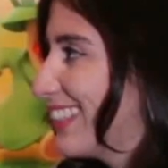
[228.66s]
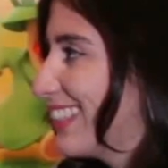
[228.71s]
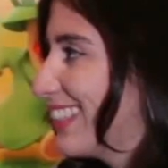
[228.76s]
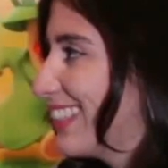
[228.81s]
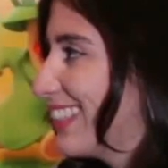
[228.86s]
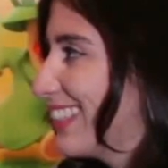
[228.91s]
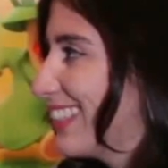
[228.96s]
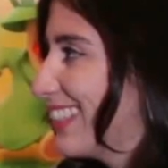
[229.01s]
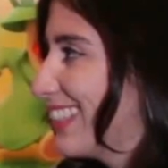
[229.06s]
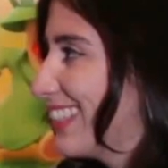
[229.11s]

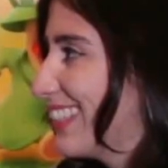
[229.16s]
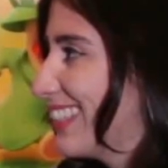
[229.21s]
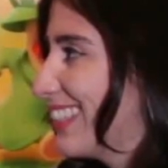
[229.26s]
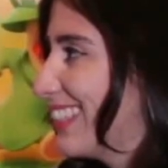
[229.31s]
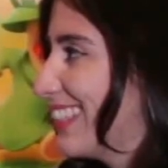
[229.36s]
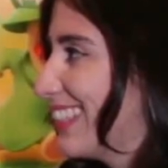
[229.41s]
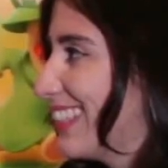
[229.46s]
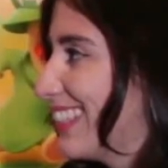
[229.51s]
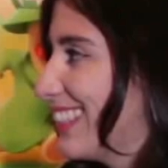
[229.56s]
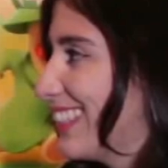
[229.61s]

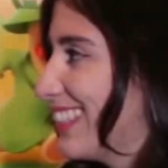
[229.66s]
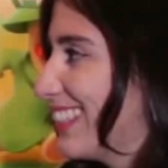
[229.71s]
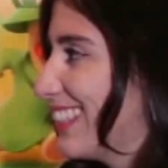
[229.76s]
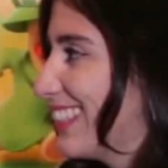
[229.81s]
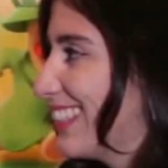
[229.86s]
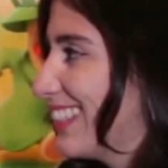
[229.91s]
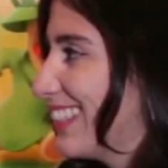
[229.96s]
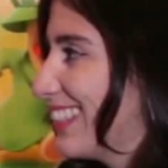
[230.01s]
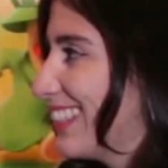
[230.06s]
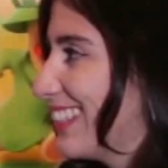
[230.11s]

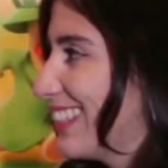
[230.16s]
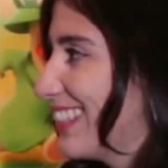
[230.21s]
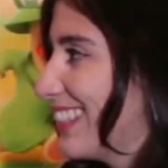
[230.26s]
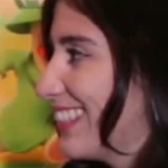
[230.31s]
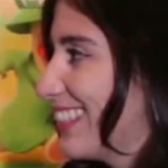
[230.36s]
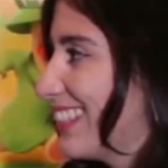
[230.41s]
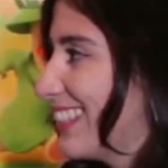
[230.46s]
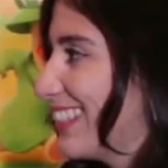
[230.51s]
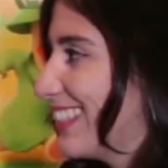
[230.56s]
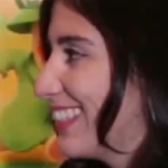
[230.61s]

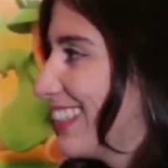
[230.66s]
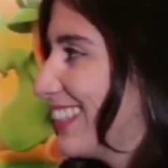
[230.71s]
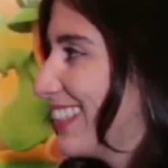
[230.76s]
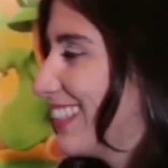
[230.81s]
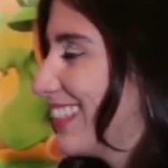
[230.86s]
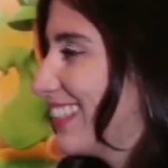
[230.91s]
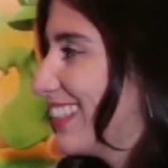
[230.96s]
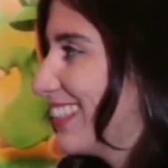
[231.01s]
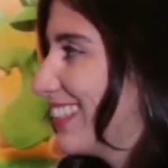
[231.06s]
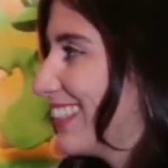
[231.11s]

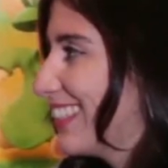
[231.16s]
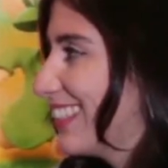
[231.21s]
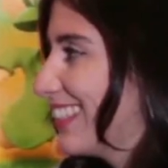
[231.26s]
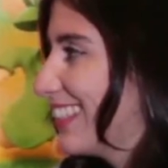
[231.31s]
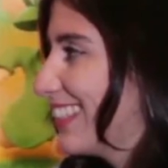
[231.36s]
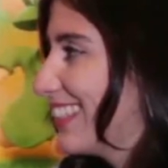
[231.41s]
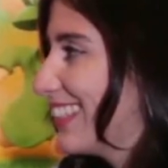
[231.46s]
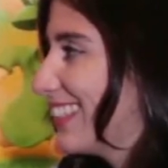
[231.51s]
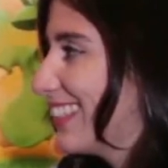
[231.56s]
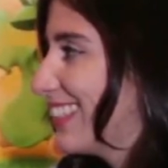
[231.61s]

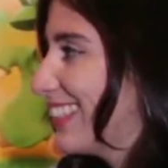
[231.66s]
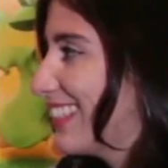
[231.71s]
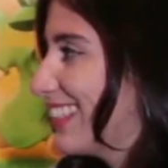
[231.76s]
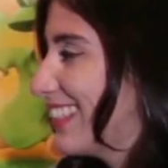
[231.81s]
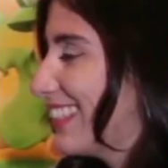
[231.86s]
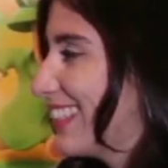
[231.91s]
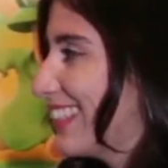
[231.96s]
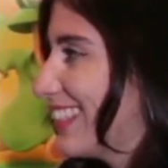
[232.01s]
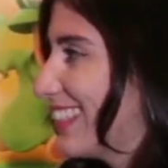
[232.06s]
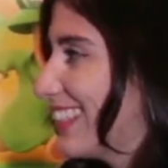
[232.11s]

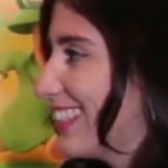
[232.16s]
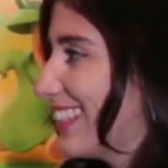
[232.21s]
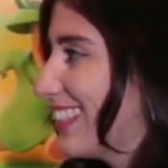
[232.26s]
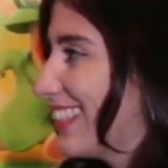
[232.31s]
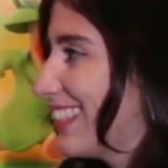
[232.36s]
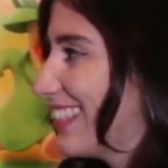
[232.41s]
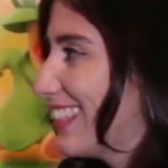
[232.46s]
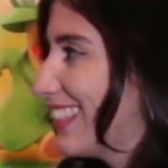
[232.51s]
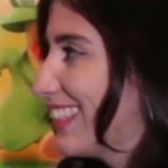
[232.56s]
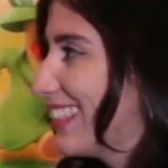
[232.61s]

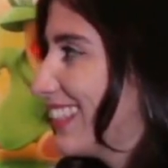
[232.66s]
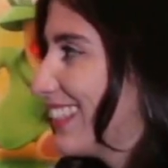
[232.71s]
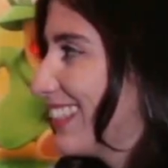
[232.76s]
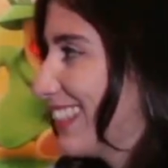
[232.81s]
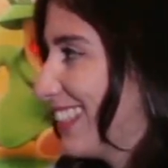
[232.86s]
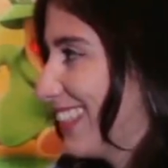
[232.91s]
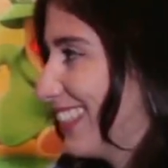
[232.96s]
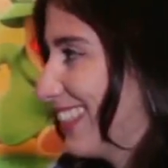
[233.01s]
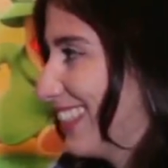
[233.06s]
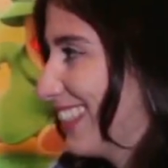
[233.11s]

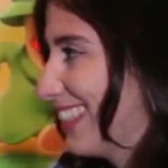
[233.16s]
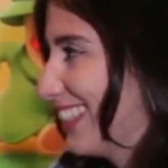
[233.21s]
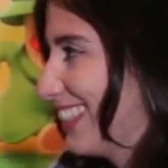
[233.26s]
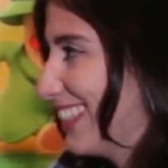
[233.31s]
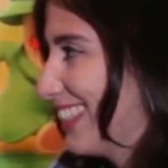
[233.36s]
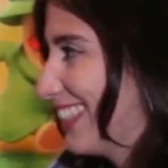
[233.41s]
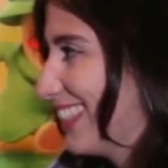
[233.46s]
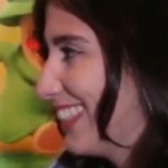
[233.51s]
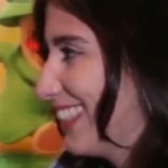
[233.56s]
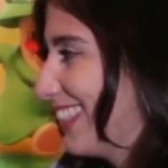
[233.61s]

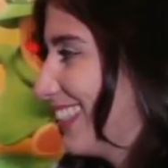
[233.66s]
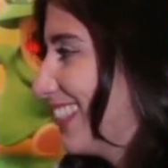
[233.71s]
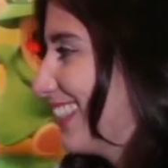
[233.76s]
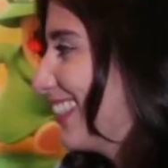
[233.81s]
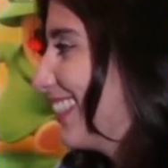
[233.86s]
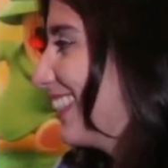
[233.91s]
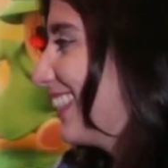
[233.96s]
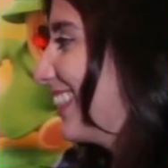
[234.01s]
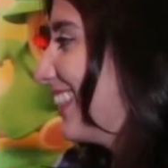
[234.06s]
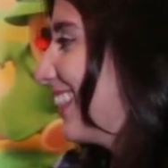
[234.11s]

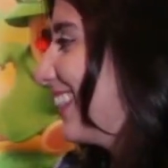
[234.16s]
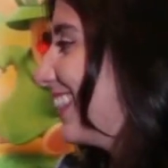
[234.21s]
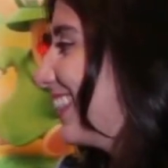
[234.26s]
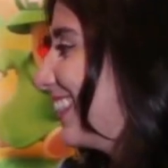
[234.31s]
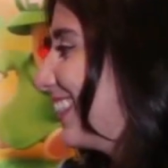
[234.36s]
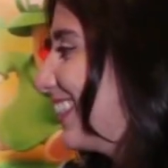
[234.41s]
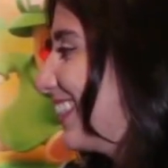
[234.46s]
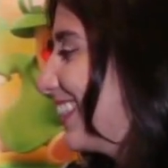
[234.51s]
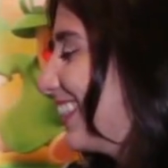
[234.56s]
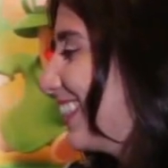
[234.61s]

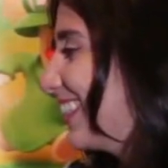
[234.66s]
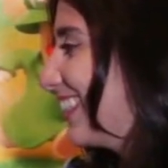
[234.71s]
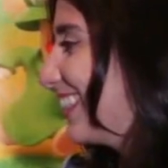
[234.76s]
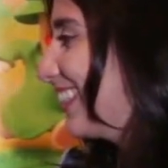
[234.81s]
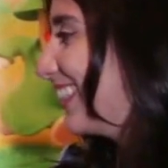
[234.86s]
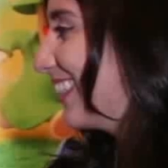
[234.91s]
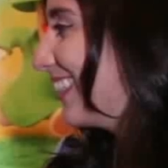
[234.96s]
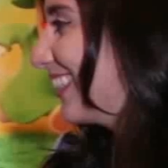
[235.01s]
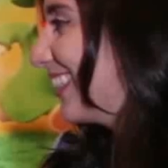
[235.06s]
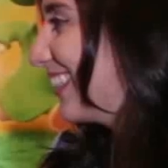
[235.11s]

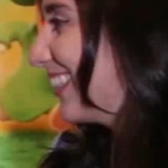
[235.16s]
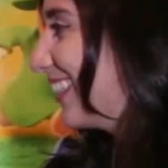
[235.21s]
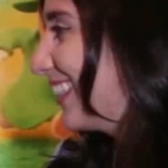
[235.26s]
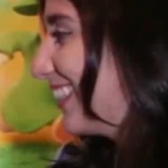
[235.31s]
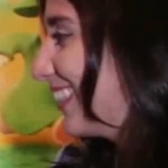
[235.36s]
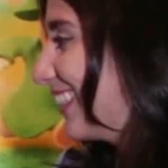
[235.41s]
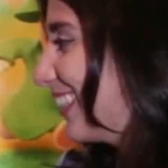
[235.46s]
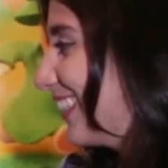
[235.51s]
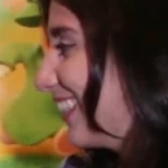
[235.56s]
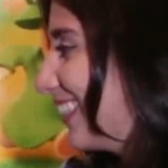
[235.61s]

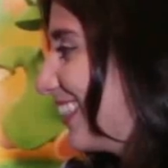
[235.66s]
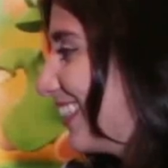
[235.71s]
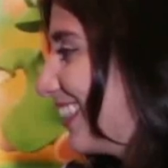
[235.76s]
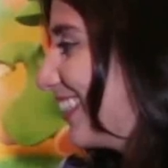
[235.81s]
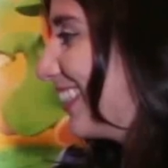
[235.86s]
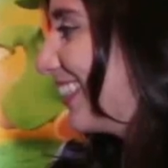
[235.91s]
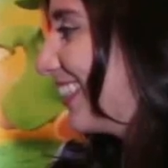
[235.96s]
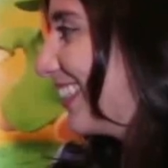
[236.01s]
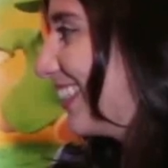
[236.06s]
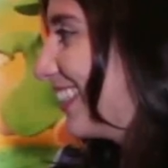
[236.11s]

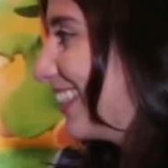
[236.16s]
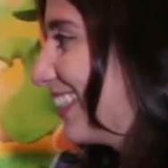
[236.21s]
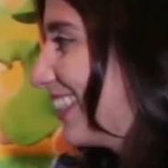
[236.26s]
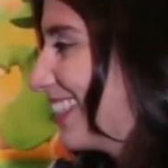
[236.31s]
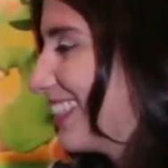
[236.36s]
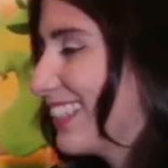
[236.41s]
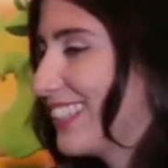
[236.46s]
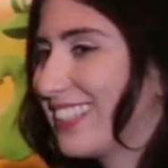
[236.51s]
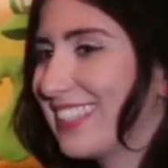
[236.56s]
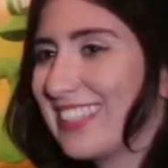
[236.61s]
[no speech]